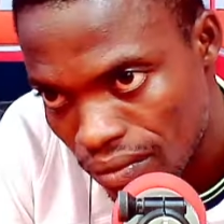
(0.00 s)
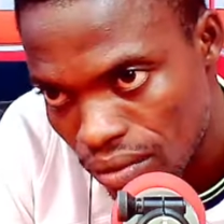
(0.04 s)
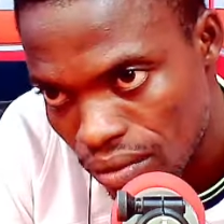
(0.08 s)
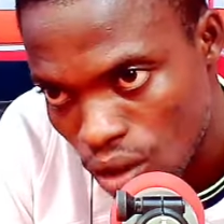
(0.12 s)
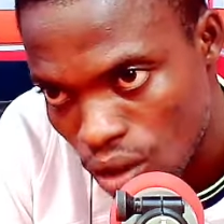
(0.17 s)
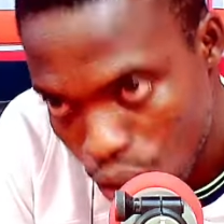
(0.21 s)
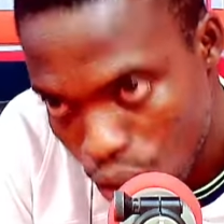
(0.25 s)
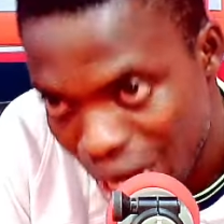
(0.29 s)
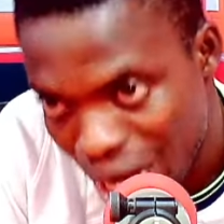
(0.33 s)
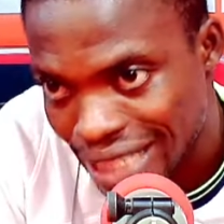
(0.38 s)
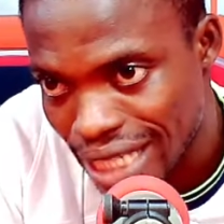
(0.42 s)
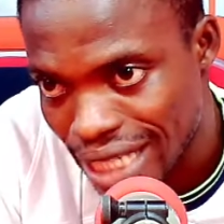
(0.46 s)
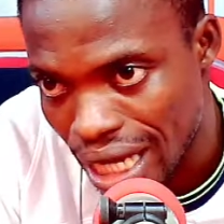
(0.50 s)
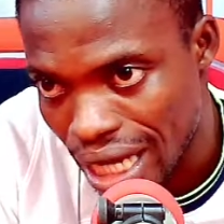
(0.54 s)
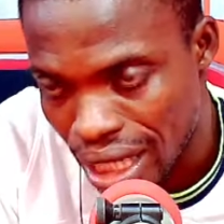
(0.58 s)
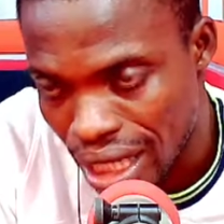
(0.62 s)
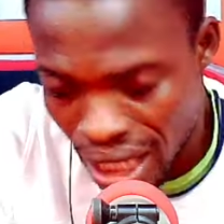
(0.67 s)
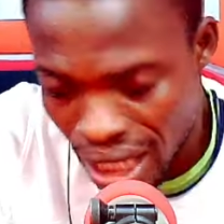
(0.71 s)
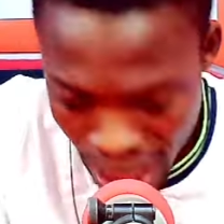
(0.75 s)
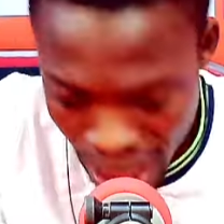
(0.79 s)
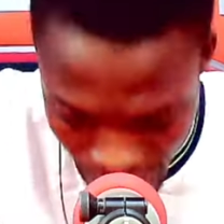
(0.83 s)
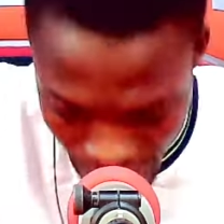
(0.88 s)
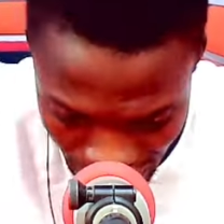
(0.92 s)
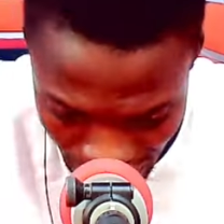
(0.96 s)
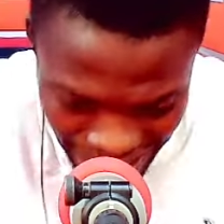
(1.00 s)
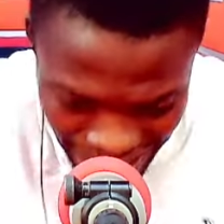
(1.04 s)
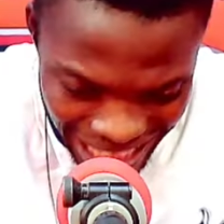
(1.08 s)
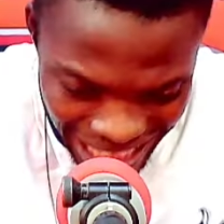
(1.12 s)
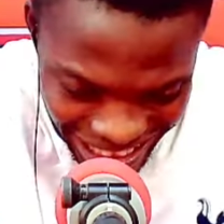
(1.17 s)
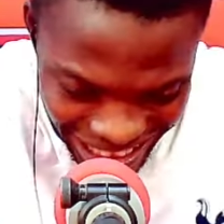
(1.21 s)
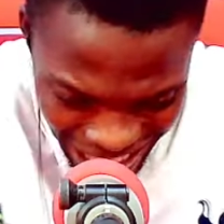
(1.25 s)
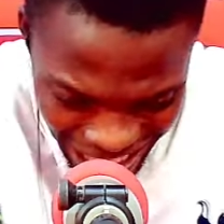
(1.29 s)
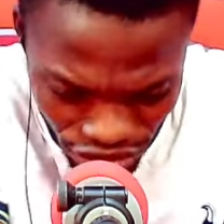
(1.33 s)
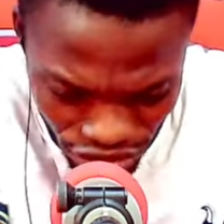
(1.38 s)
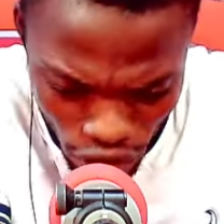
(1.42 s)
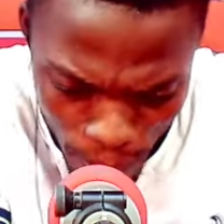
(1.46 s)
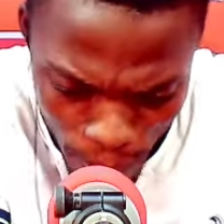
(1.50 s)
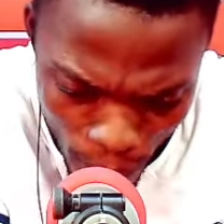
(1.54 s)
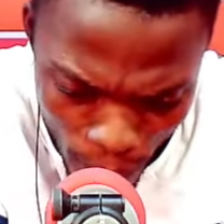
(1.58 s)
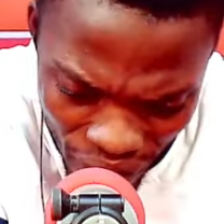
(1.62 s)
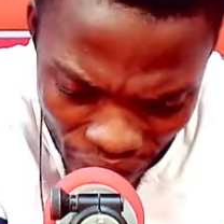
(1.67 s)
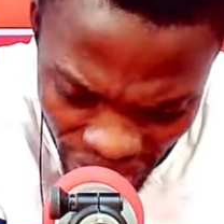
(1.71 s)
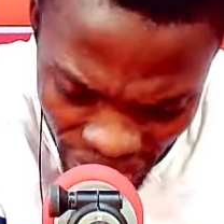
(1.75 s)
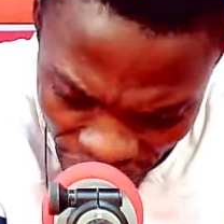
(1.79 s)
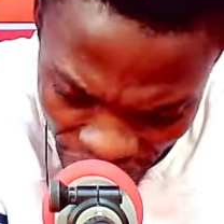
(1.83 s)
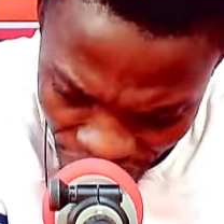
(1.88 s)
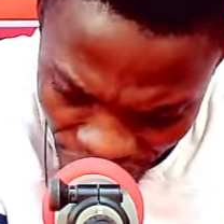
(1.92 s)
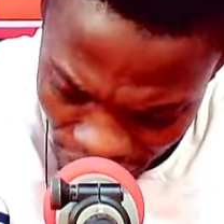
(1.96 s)
What I say? It's the central part of
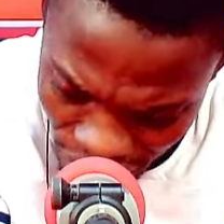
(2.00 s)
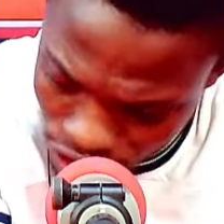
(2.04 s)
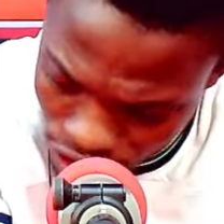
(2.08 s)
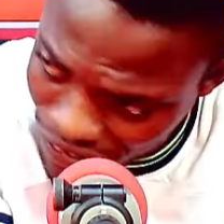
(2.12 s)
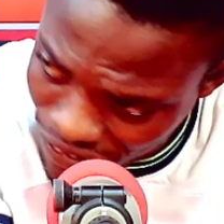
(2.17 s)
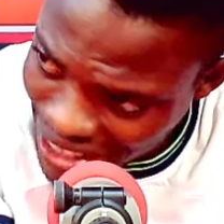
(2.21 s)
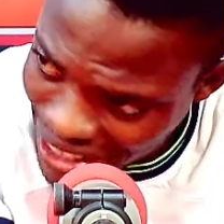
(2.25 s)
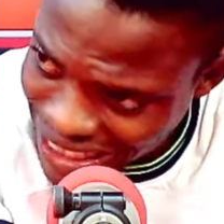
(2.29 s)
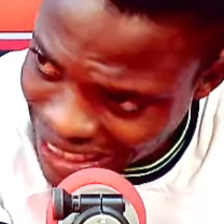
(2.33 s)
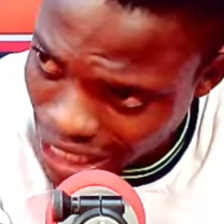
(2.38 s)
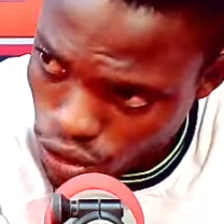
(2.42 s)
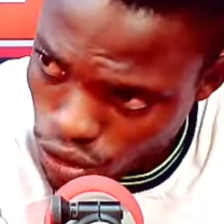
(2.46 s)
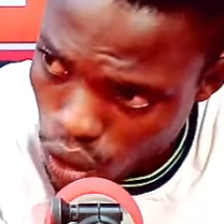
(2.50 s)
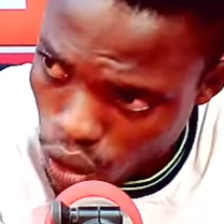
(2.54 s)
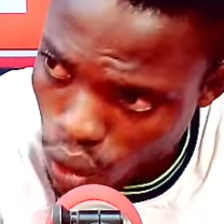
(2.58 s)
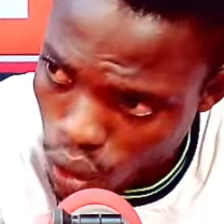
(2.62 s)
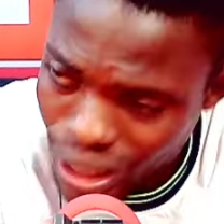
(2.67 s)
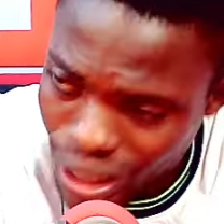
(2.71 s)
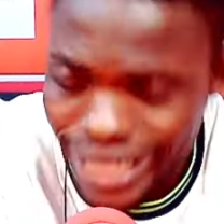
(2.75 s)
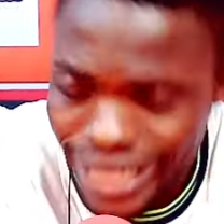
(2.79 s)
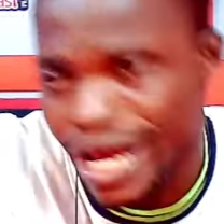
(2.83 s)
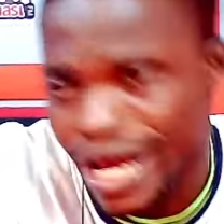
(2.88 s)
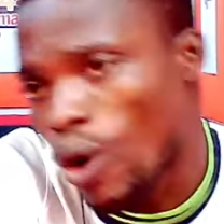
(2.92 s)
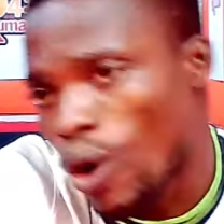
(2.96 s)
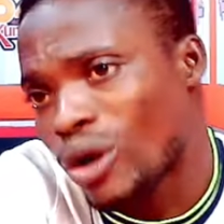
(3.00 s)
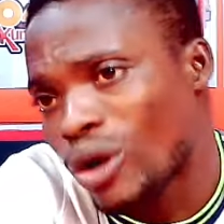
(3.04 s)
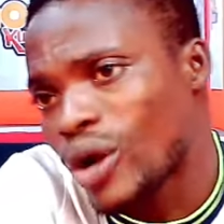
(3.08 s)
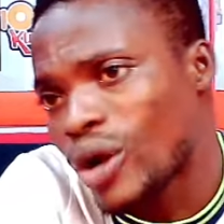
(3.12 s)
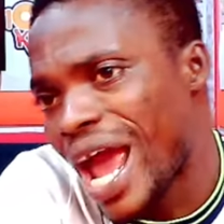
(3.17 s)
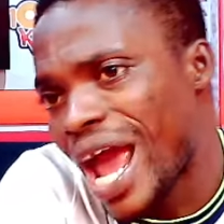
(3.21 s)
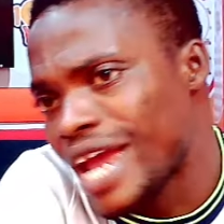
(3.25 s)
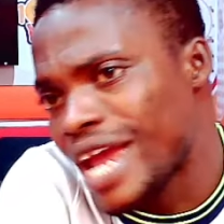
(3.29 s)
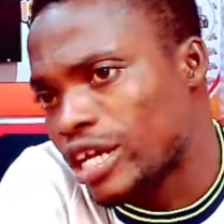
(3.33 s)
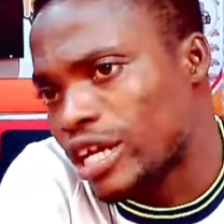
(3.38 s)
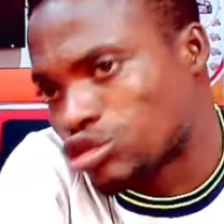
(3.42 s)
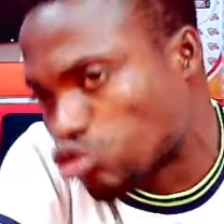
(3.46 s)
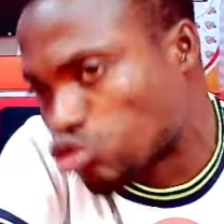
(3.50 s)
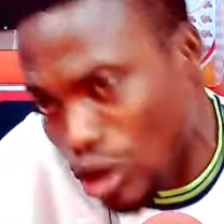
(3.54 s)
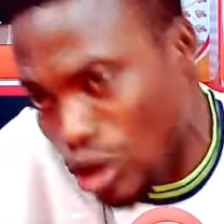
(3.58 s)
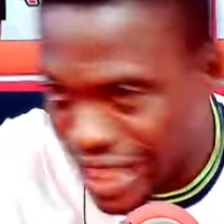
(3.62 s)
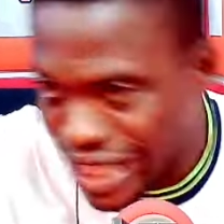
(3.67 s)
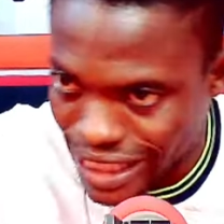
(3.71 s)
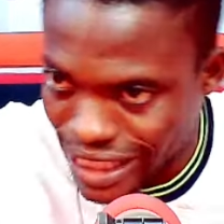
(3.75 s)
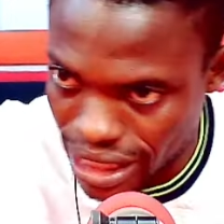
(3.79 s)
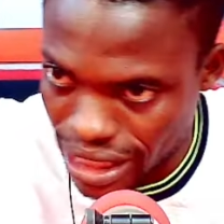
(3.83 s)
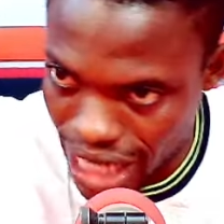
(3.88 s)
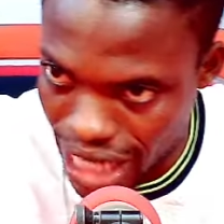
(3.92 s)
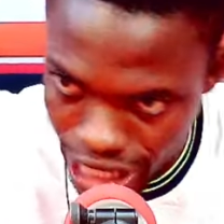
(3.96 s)
defense of Asante Kotoko. And they are
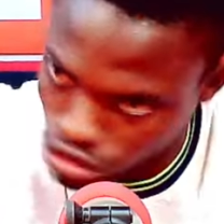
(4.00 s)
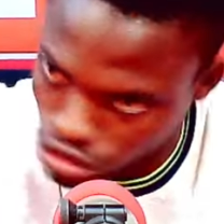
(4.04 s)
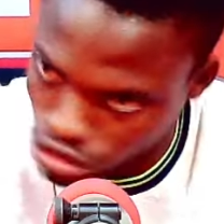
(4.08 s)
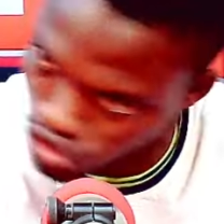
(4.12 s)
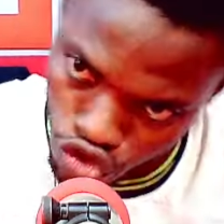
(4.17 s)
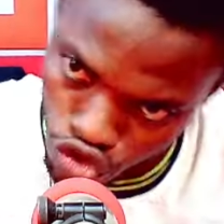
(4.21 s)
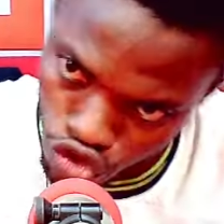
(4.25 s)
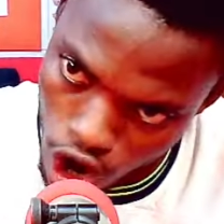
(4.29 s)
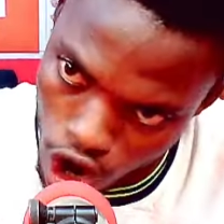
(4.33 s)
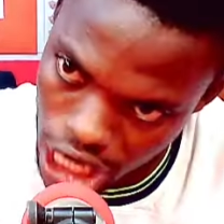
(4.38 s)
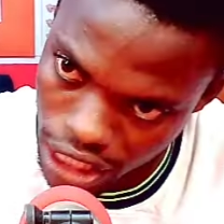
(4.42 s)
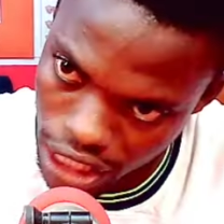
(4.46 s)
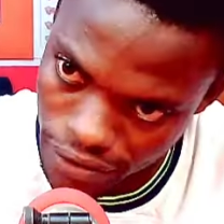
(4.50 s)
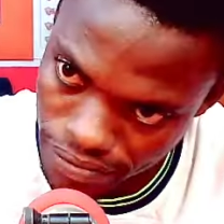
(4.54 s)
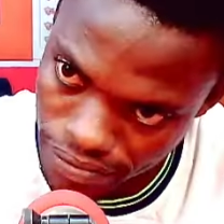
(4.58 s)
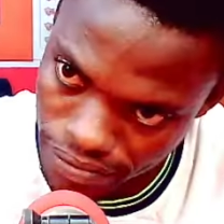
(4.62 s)
solid, they are strong.